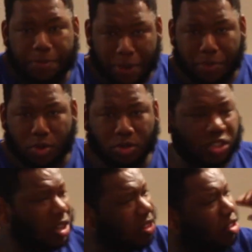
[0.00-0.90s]
The people who
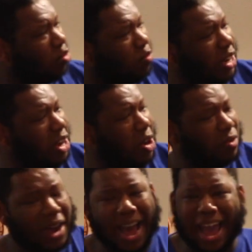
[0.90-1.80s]
took the
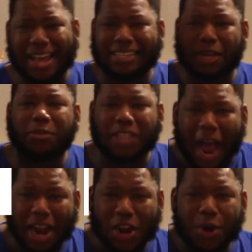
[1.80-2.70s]
Dorito and a
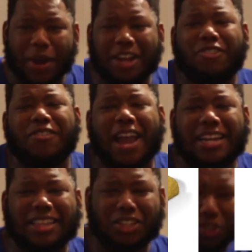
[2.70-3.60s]
taco and created the